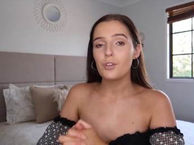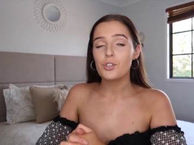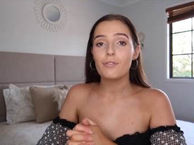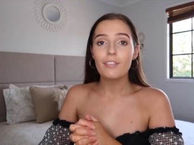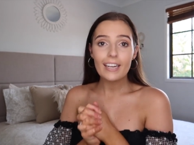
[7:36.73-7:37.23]

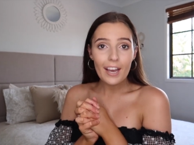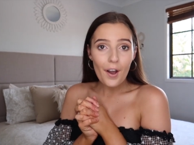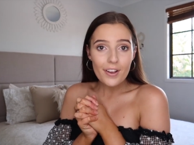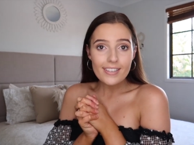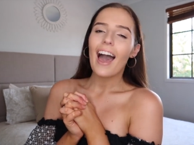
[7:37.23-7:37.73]
future
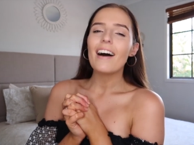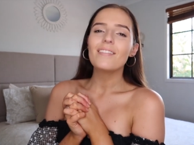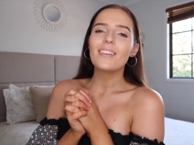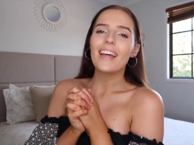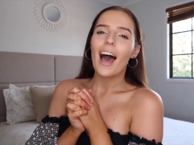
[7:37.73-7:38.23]
videos.
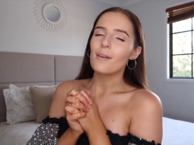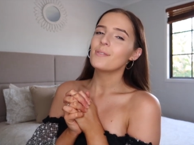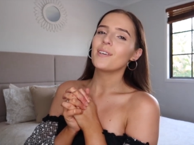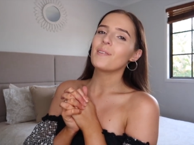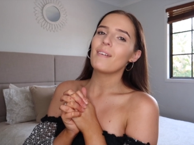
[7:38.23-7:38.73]
Have the
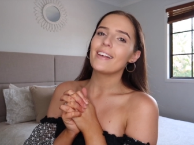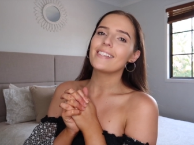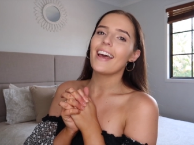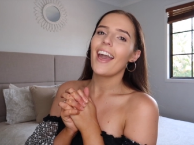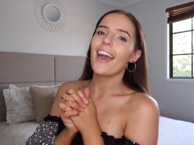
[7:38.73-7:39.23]
absolute
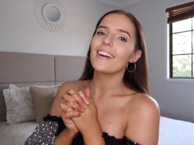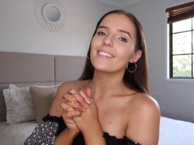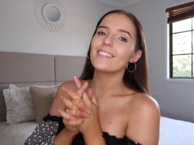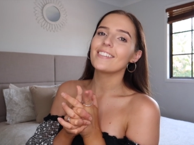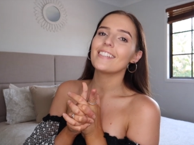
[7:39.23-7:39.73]
best day and I'll talk